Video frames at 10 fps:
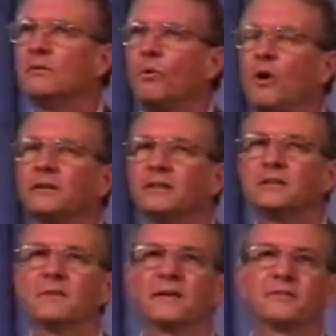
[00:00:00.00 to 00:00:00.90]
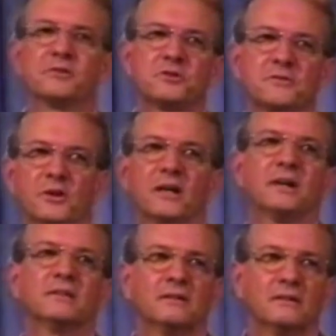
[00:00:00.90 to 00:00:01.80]
wanting to make thirsty for
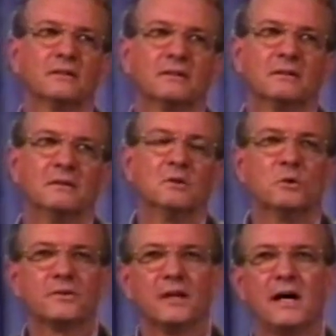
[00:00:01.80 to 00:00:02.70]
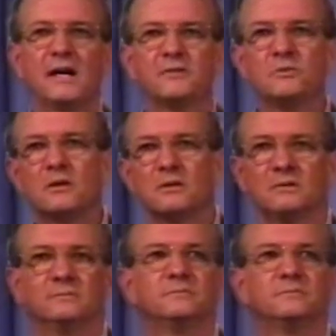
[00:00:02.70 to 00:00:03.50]
God? We're the light of the world.